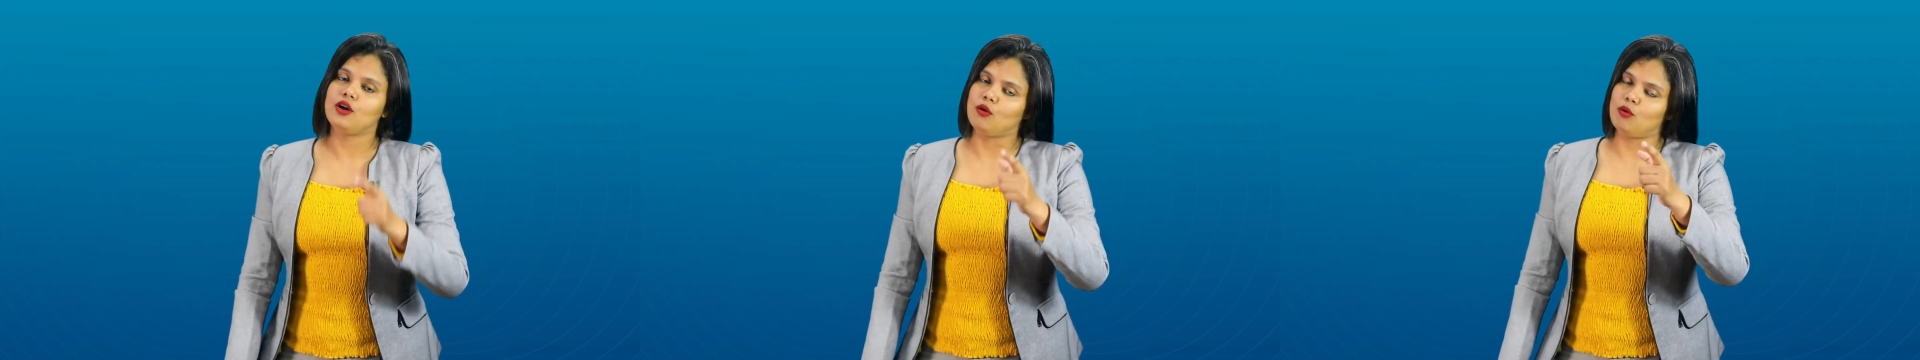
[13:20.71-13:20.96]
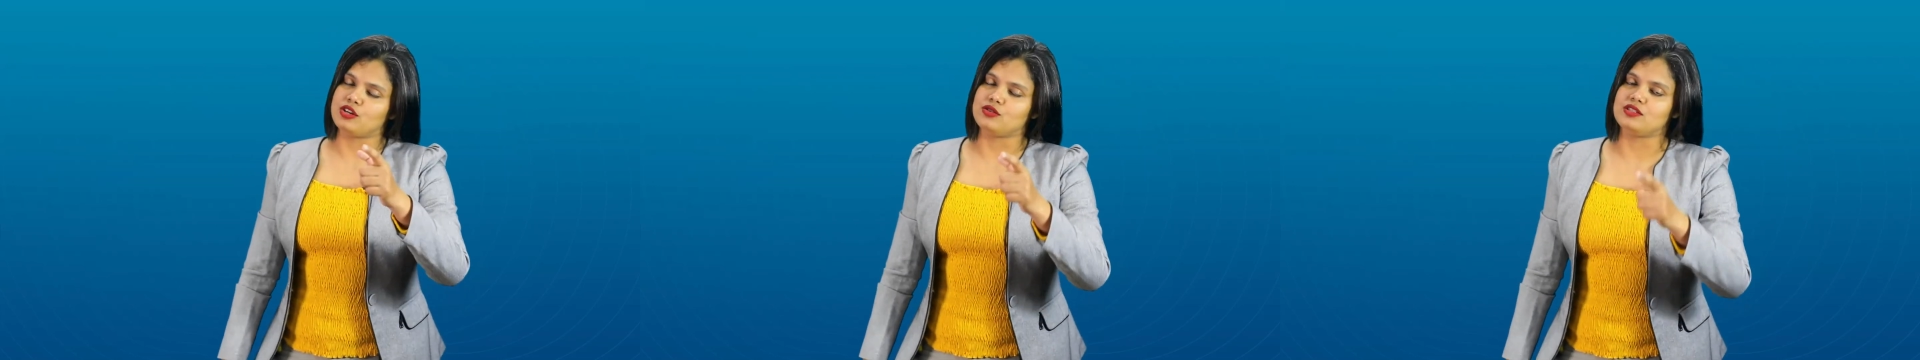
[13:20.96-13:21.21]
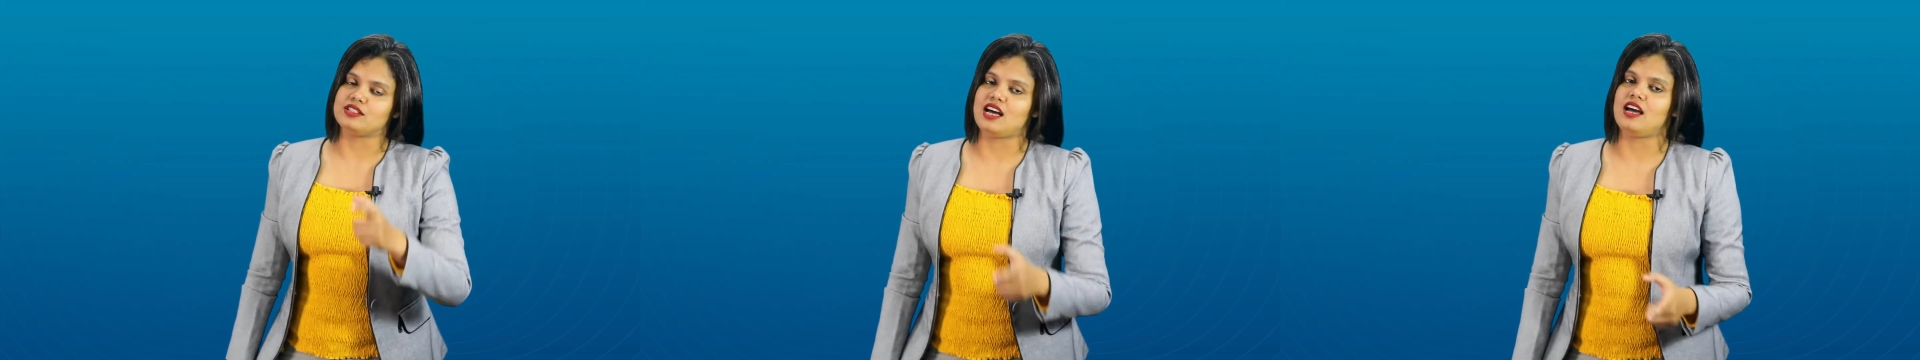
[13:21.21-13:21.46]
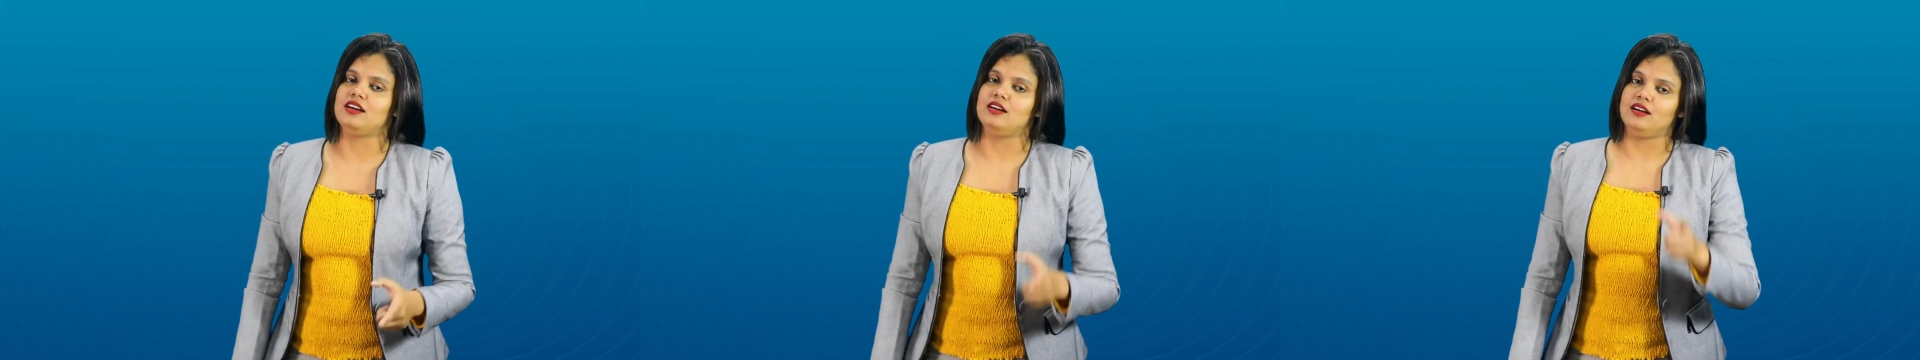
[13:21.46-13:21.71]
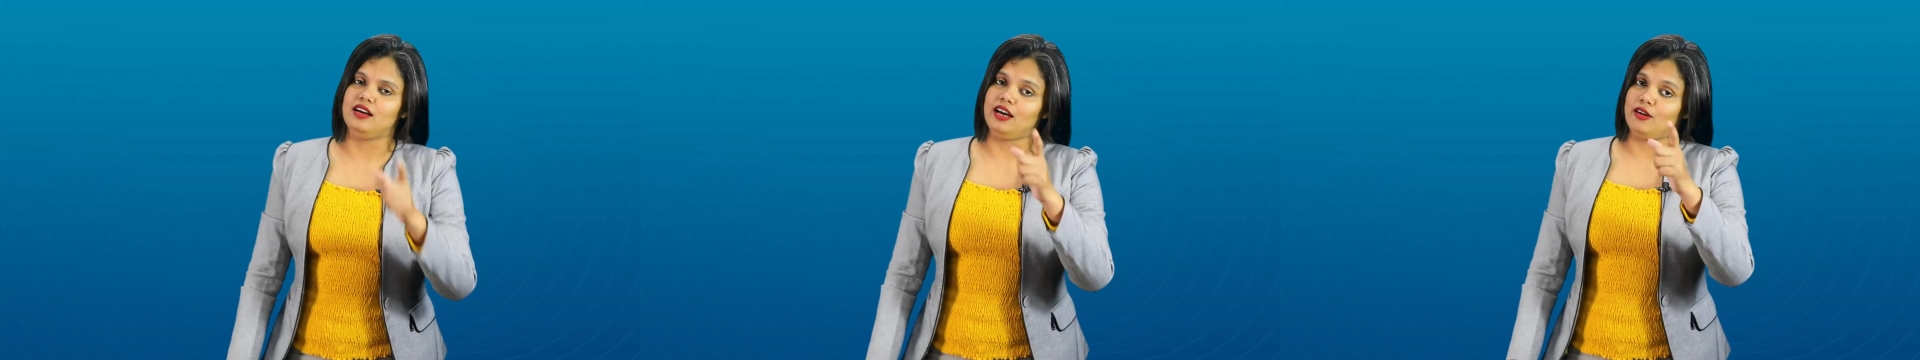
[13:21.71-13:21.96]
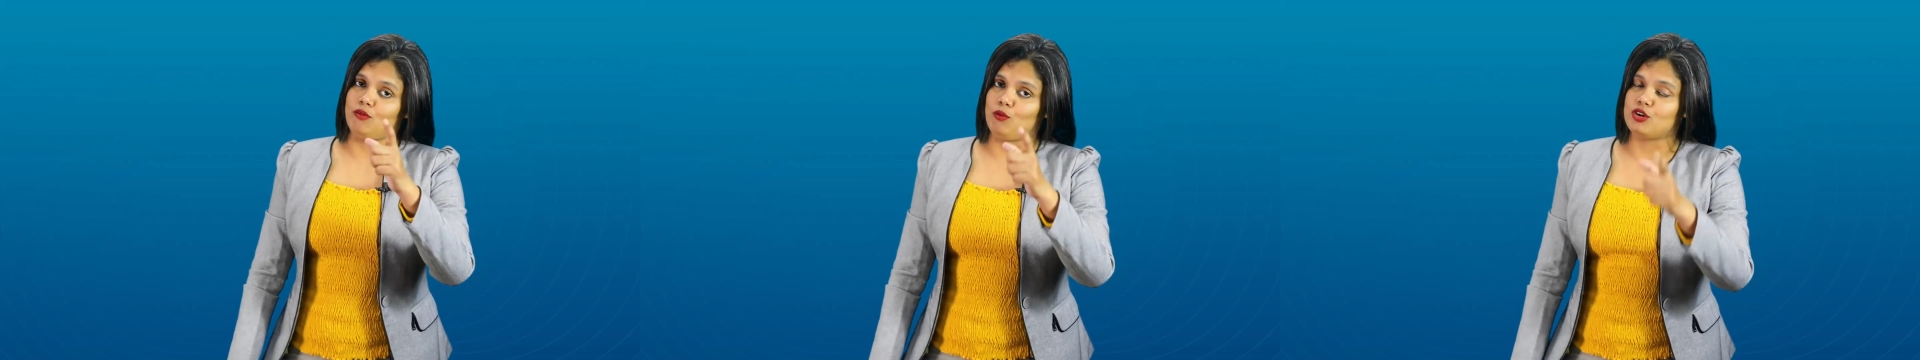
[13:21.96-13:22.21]
what you desire
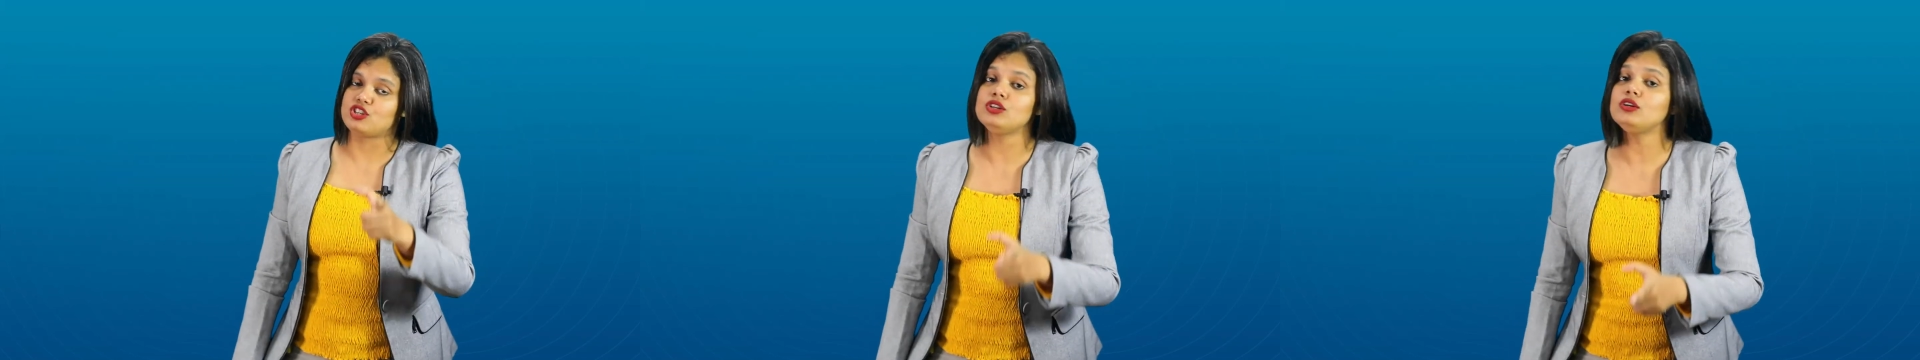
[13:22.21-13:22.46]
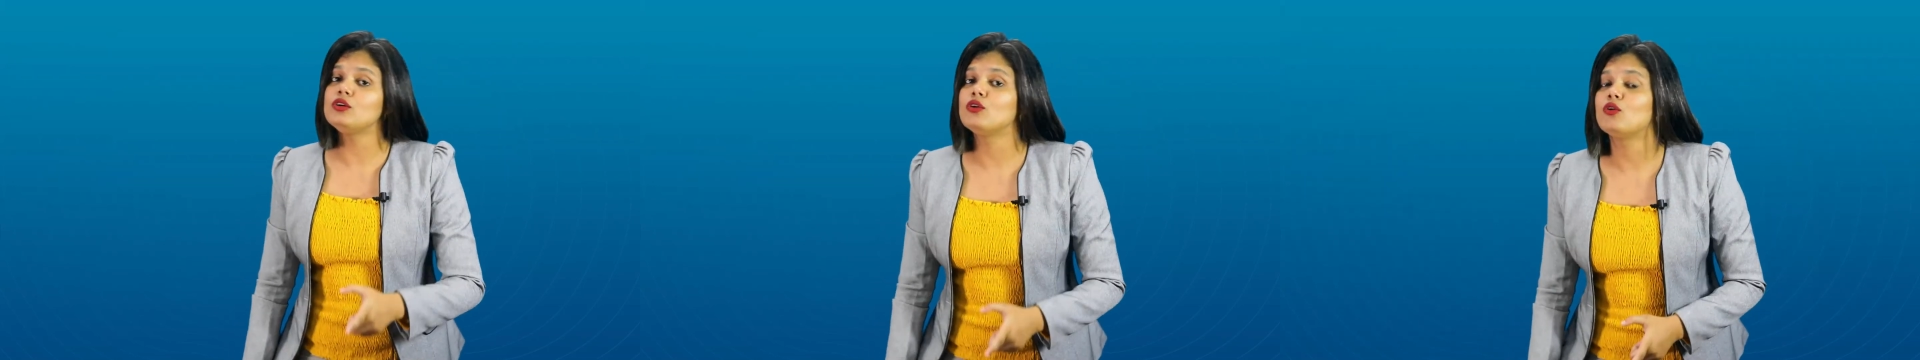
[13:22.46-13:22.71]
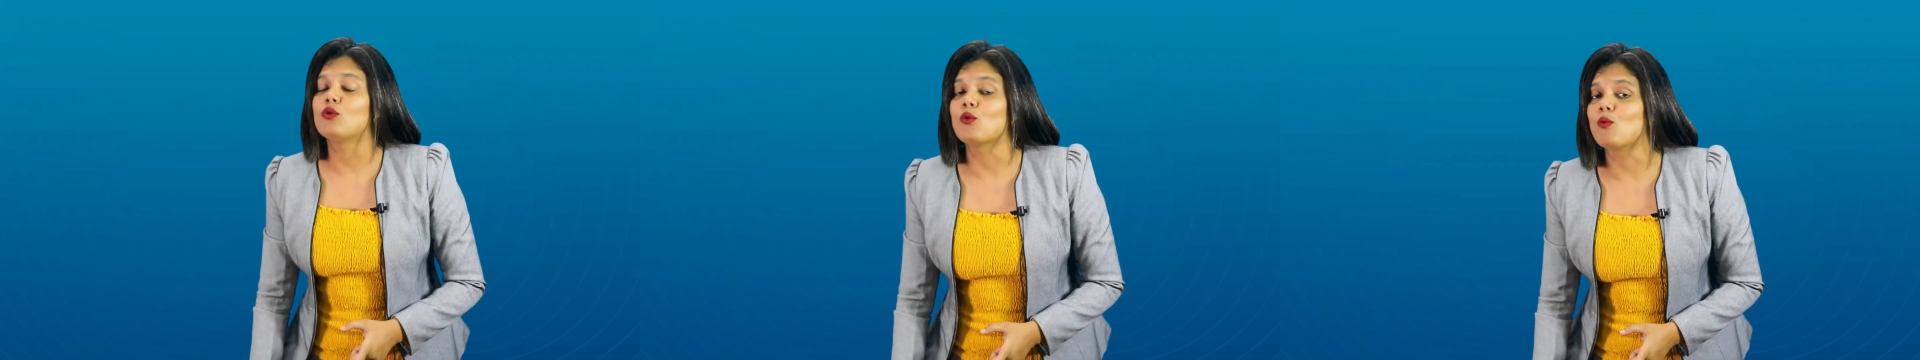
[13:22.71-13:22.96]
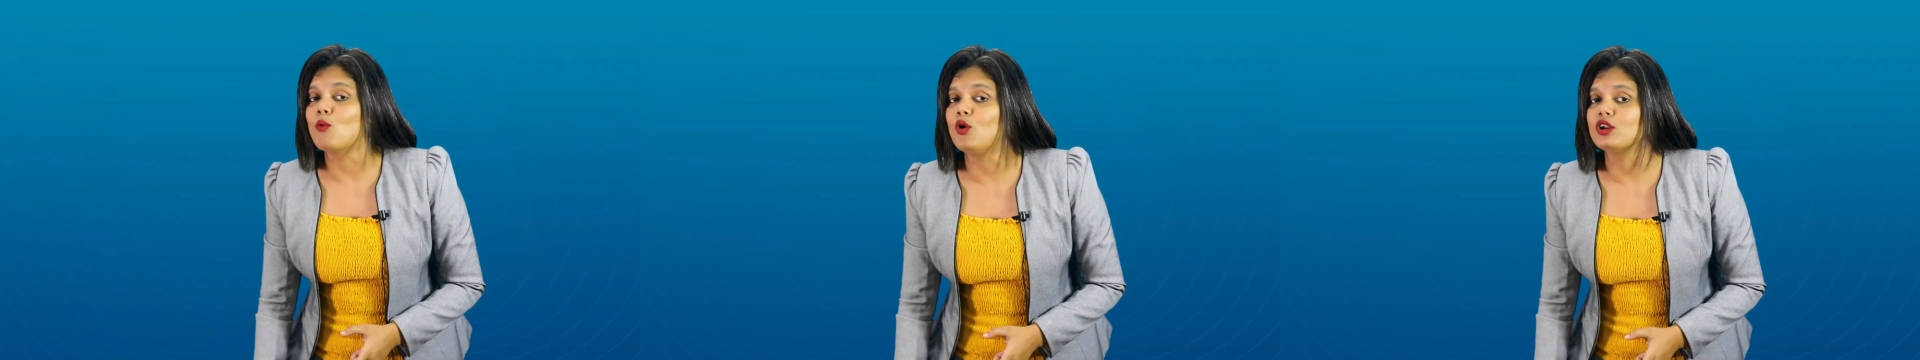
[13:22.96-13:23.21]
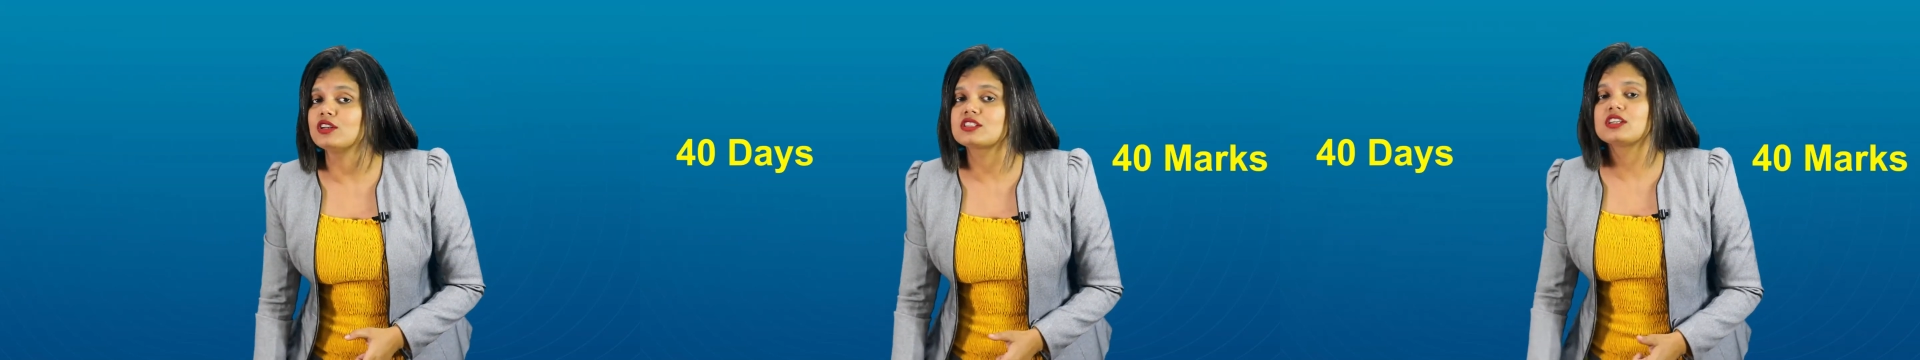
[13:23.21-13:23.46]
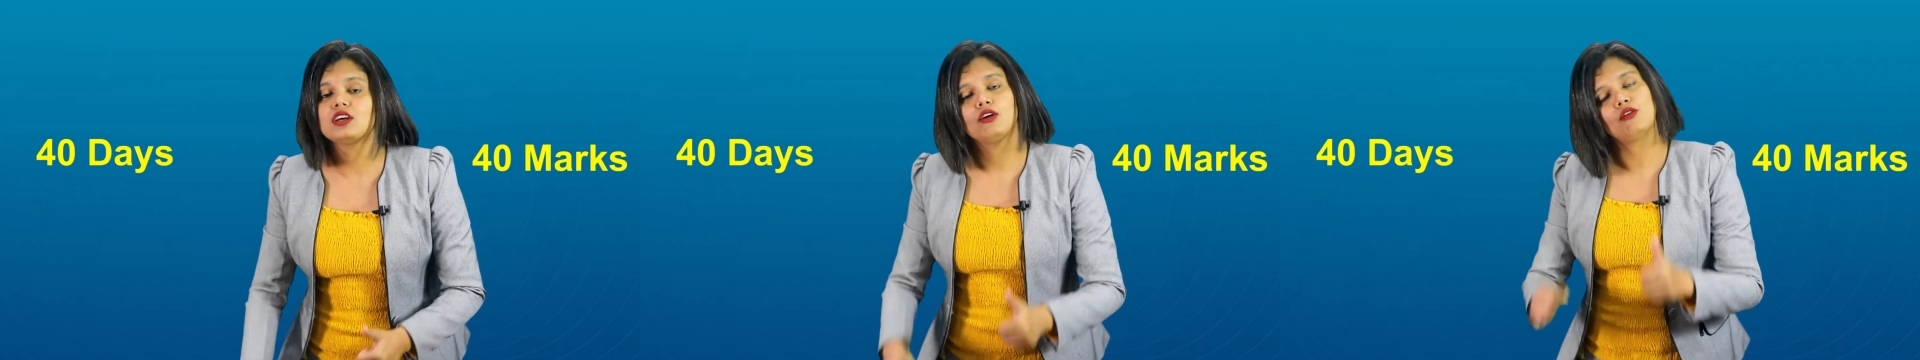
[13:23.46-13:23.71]
and what you want.